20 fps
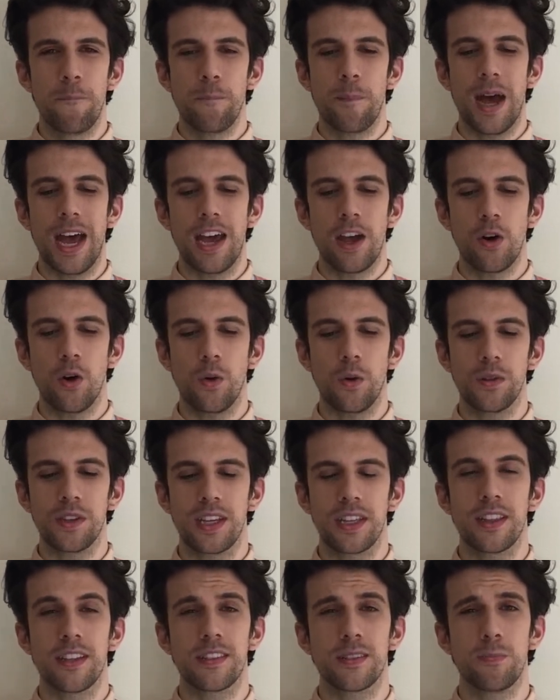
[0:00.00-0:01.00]
By
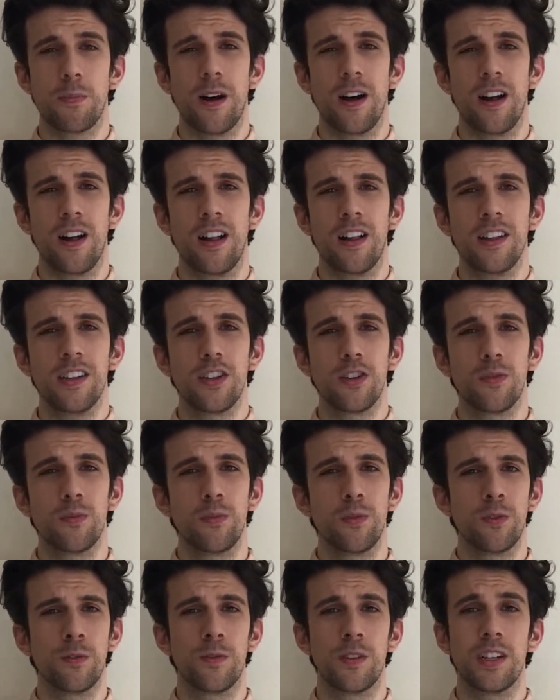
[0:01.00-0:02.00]
holding this ball, you
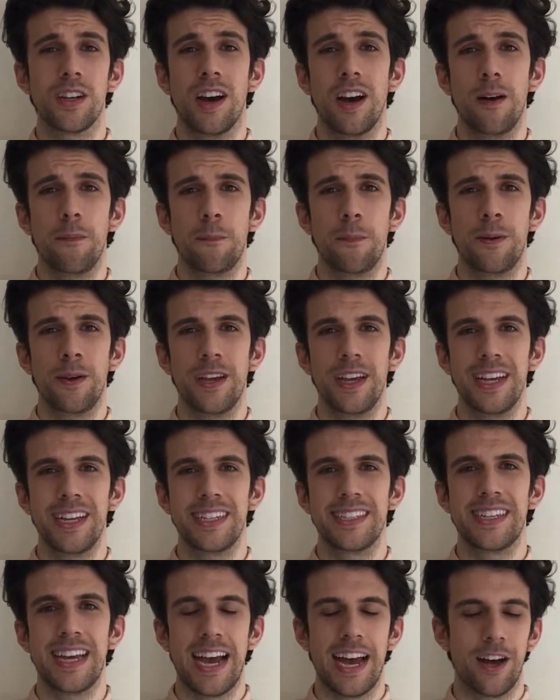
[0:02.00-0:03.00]
move it up
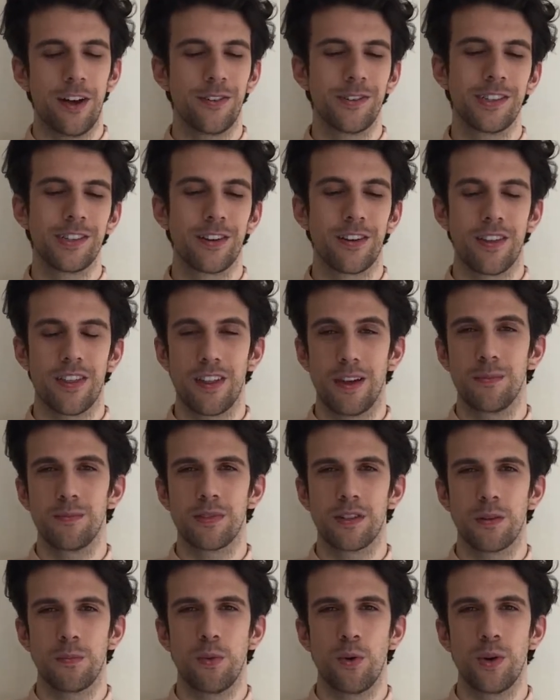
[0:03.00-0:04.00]
and down. Your
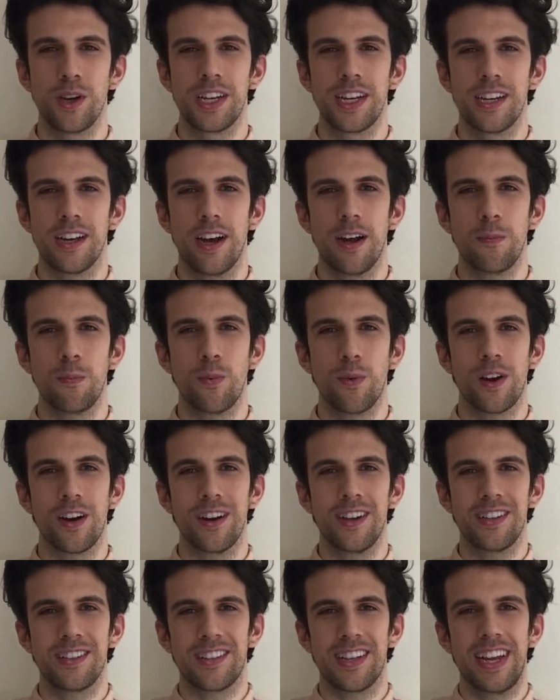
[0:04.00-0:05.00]
thumbs are pointed
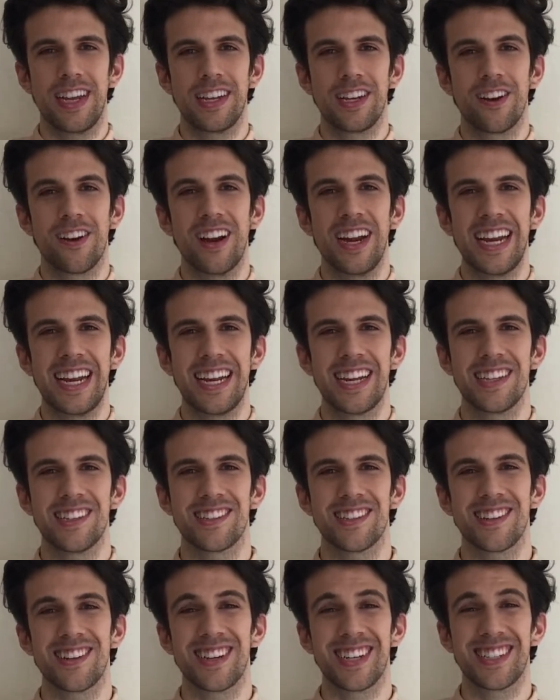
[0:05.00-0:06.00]
upwards and your
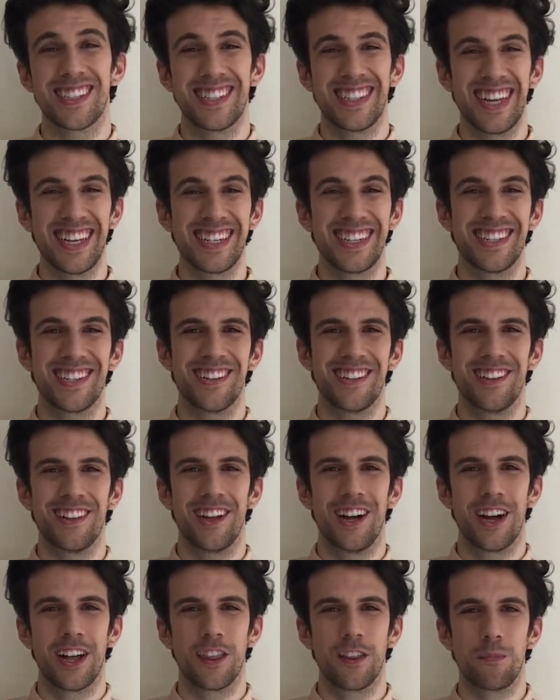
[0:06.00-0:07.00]
hands are extended
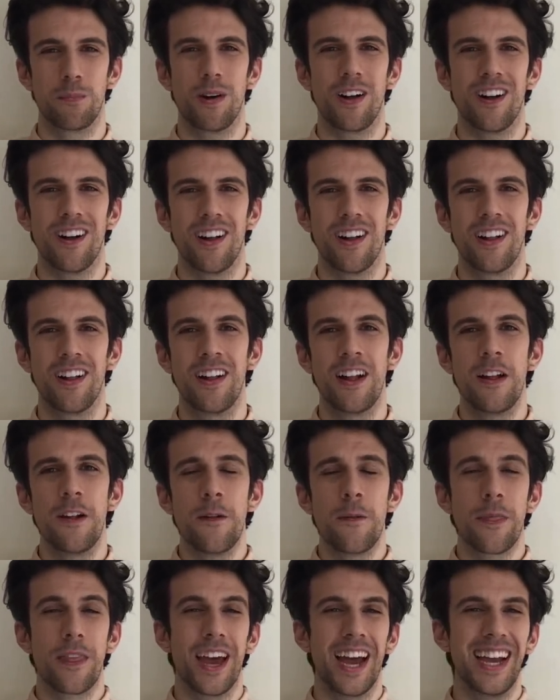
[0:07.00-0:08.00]
along the ball.
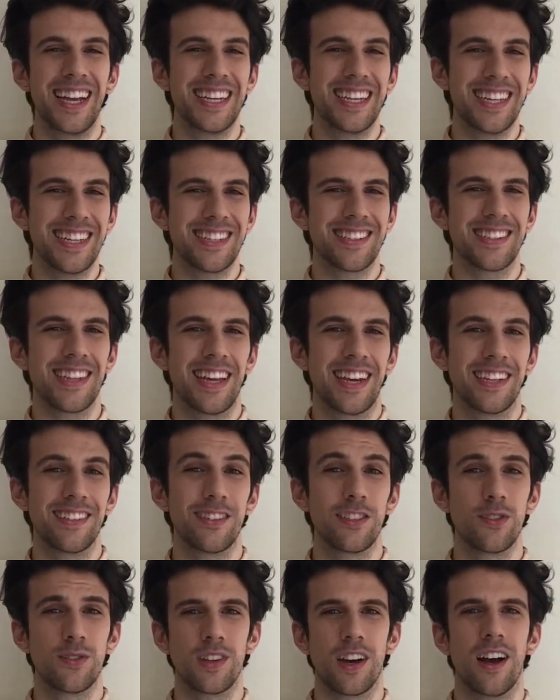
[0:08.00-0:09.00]
The idea is that
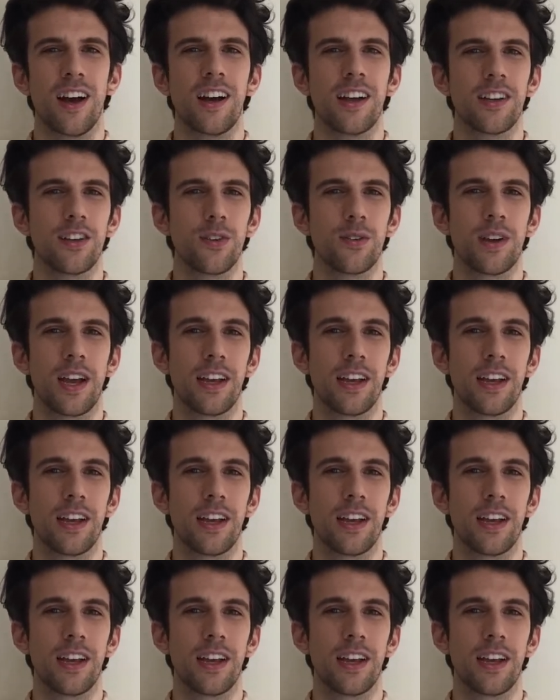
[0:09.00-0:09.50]
as you talk, you